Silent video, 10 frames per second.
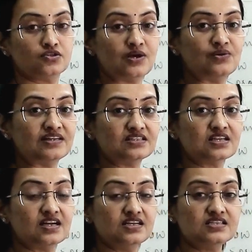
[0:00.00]
now let us
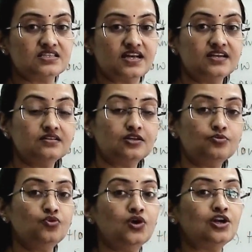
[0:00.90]
understand the
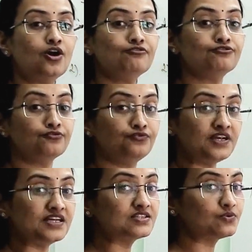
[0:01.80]
removal of
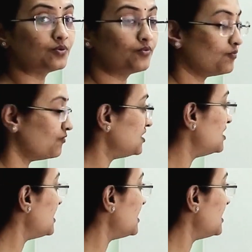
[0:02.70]
weeds with the